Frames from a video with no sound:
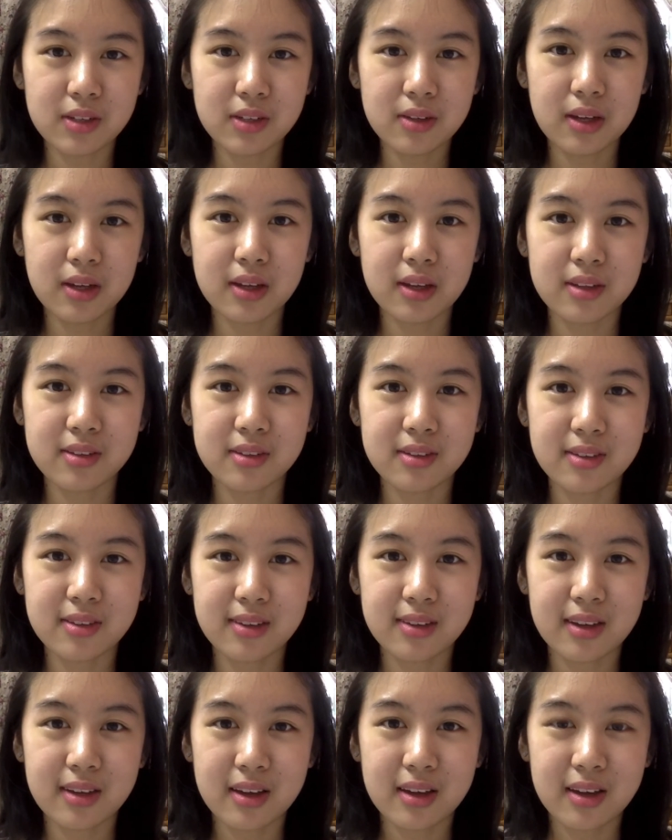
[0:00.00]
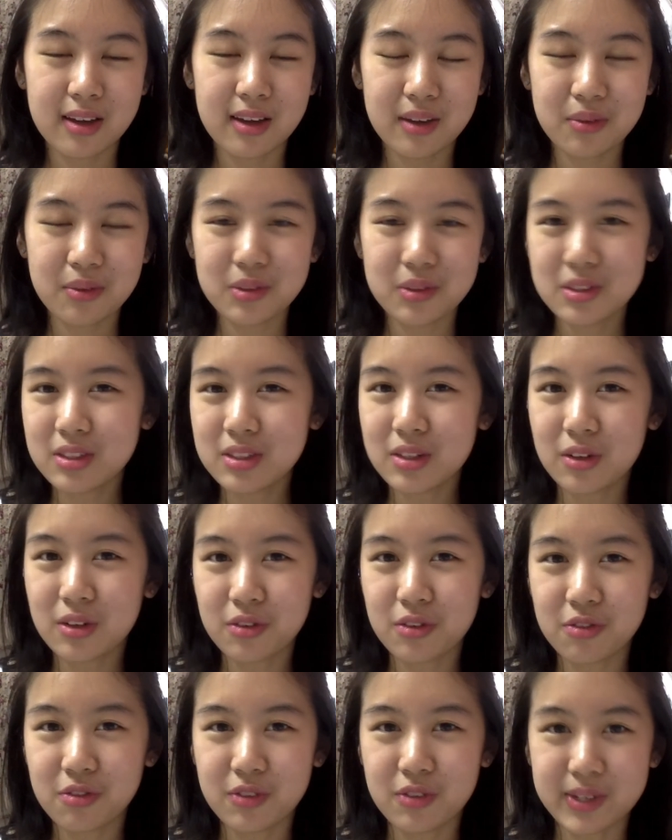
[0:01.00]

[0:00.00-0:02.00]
and it was just a lot of fun,